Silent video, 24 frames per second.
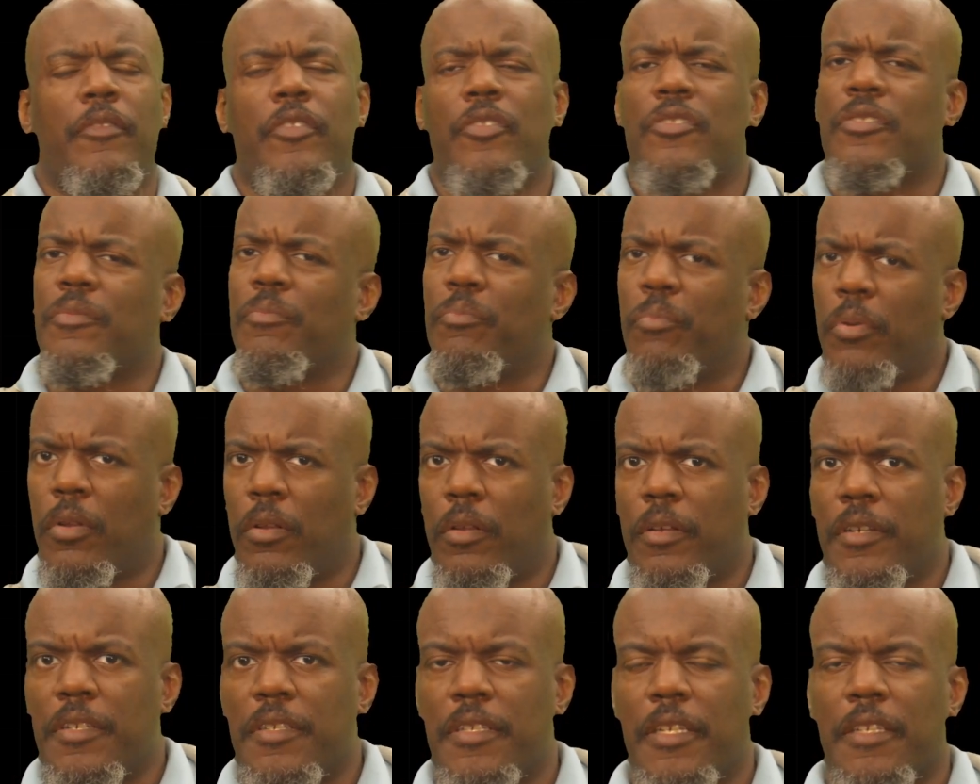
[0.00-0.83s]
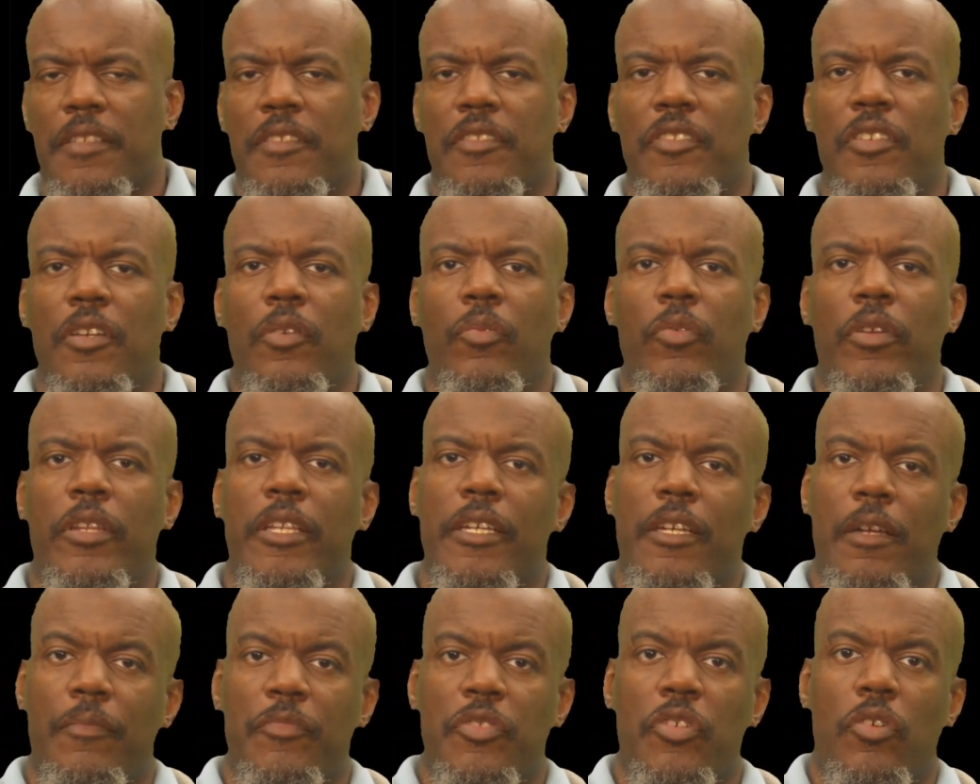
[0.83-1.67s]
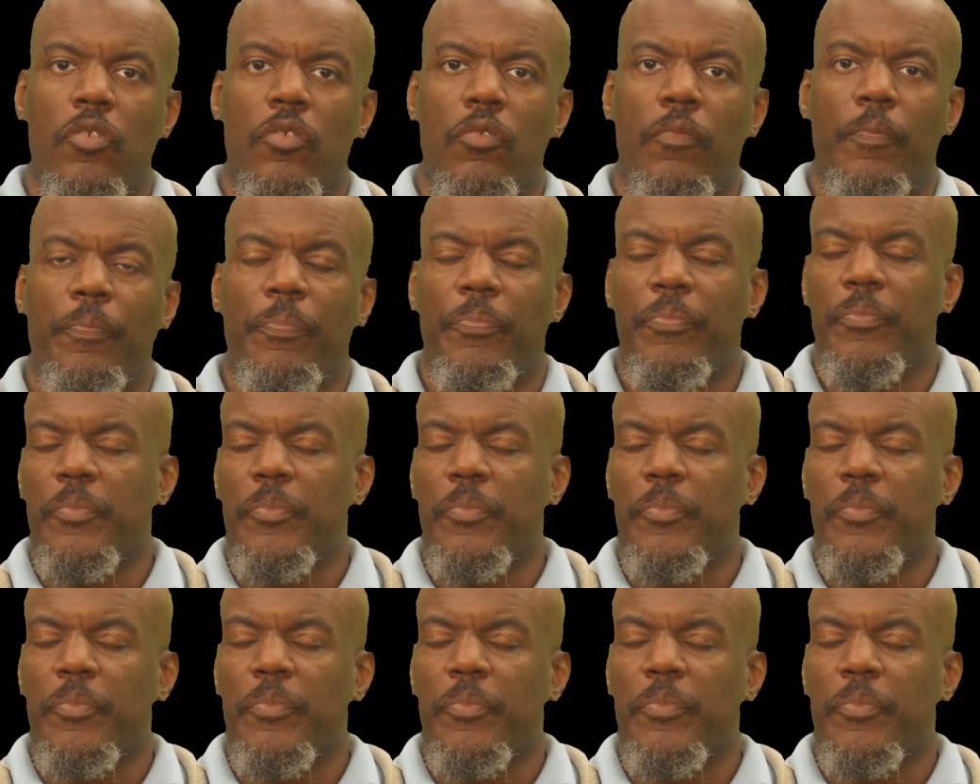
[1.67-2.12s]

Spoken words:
There's some bullies he has to deal with. He comes home,